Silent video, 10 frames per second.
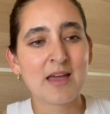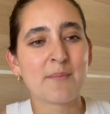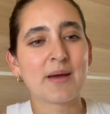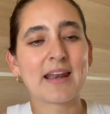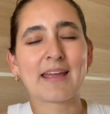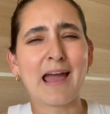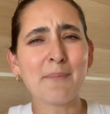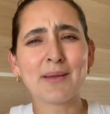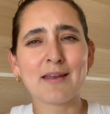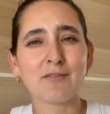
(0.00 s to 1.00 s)
But at
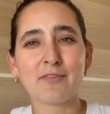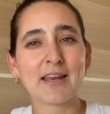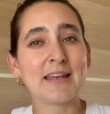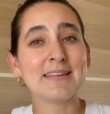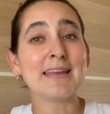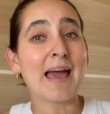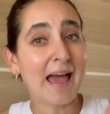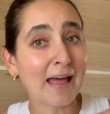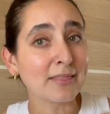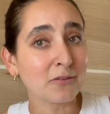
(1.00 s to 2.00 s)
Gap, I never find anything
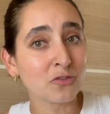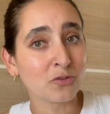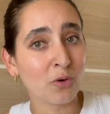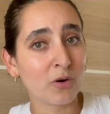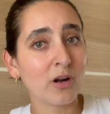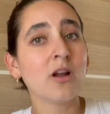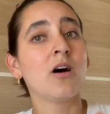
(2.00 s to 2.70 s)
at the store.